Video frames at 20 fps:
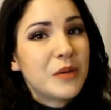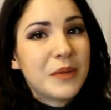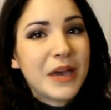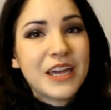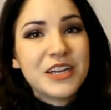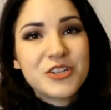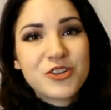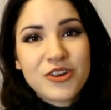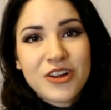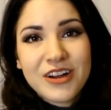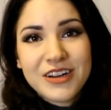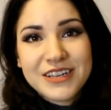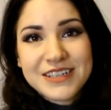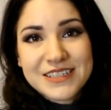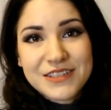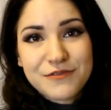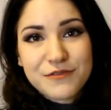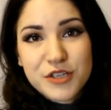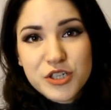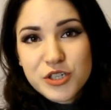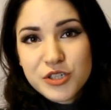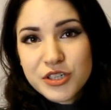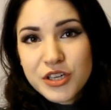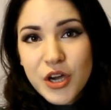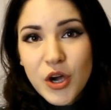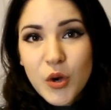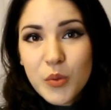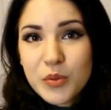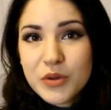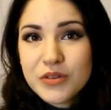my Patreon is
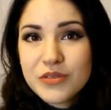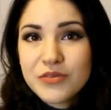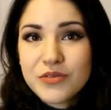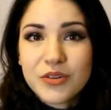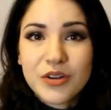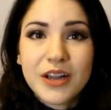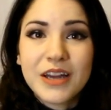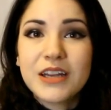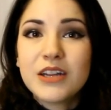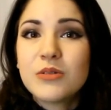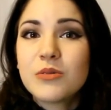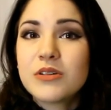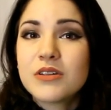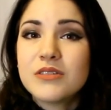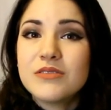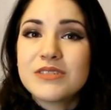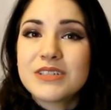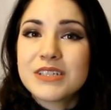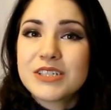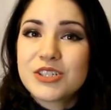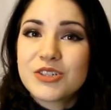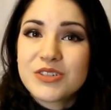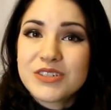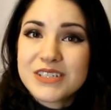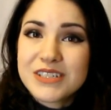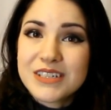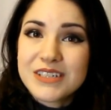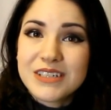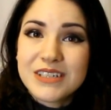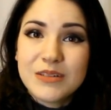officially open for anyone who's
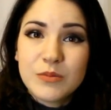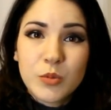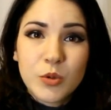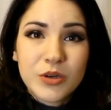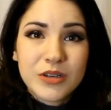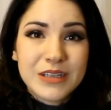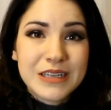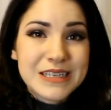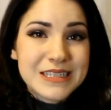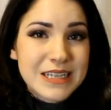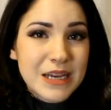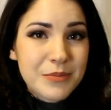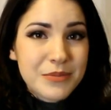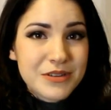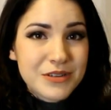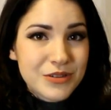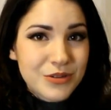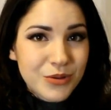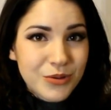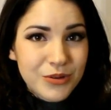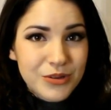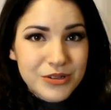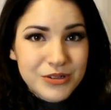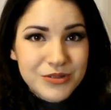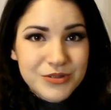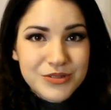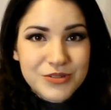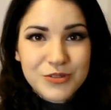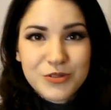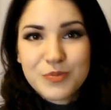interested in more in-depth
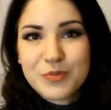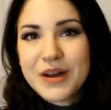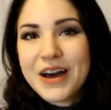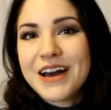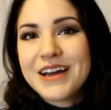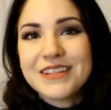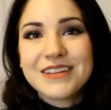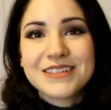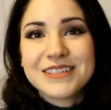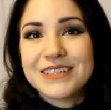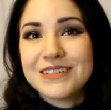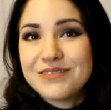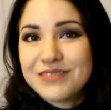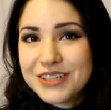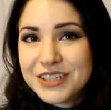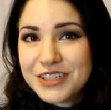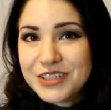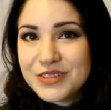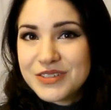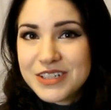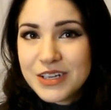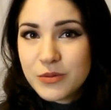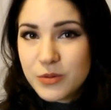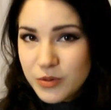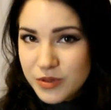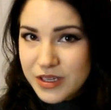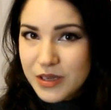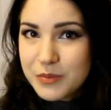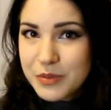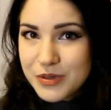tutorials or behind-the-scenes videos that
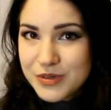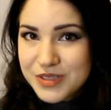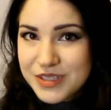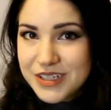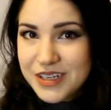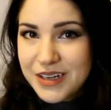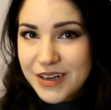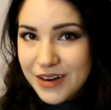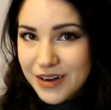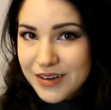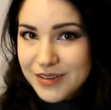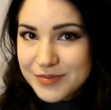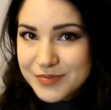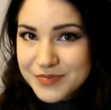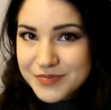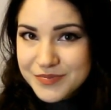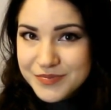won't get posted here.